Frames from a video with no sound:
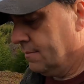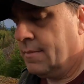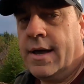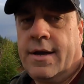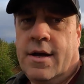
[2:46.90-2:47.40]

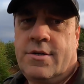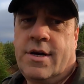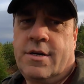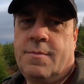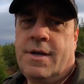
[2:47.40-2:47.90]
my
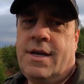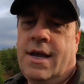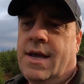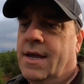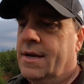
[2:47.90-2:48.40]
contractor
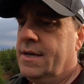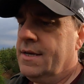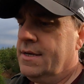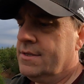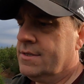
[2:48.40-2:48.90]
buddy, and
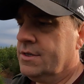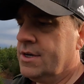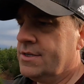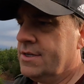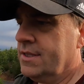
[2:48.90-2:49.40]
he
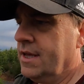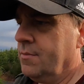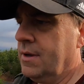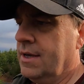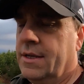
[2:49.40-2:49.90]
suggested that
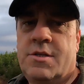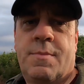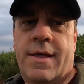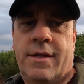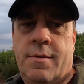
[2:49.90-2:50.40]
we at least
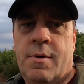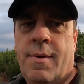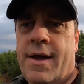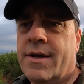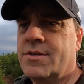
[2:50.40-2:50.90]
buy the lumber pack.